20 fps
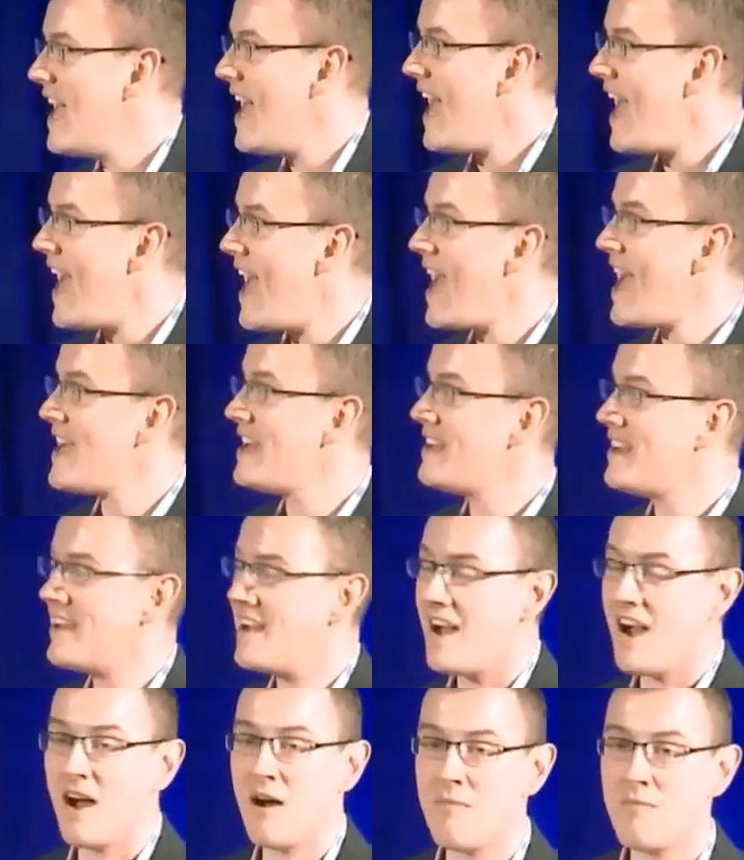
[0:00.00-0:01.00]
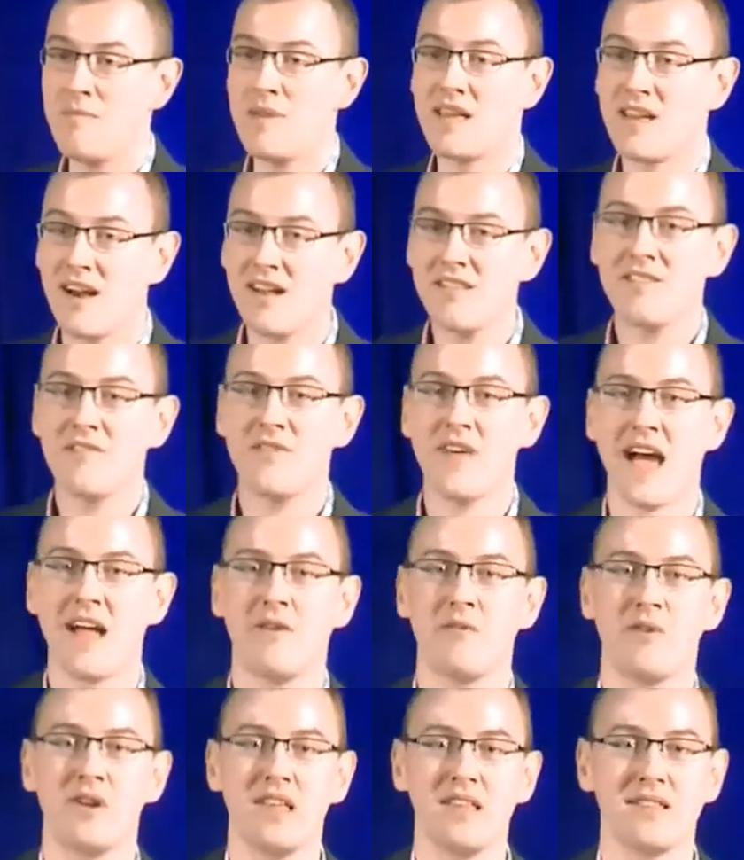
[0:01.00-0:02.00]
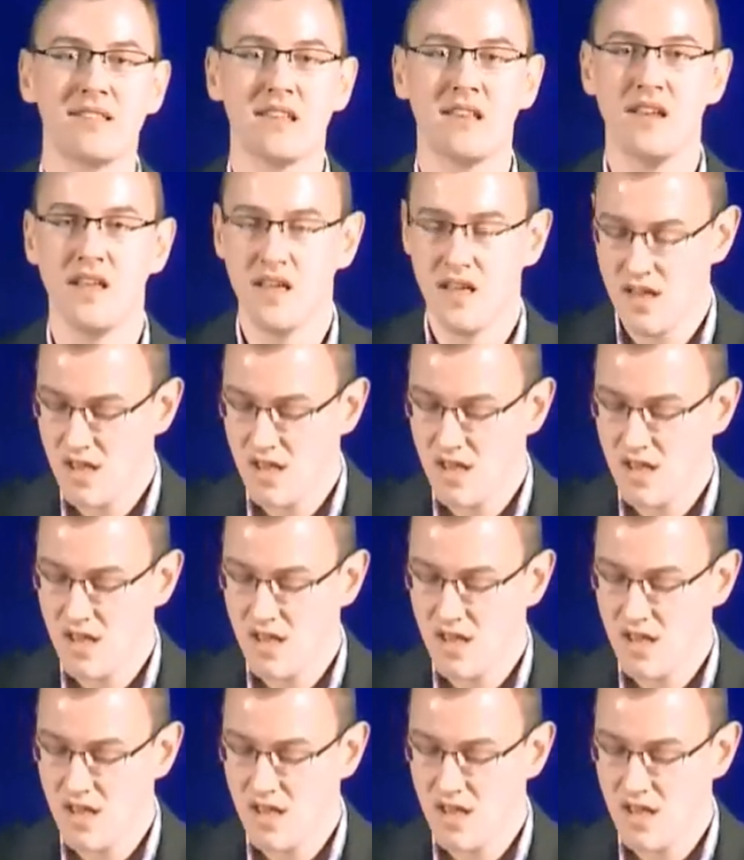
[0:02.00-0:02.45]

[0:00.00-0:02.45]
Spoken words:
And because of that reason,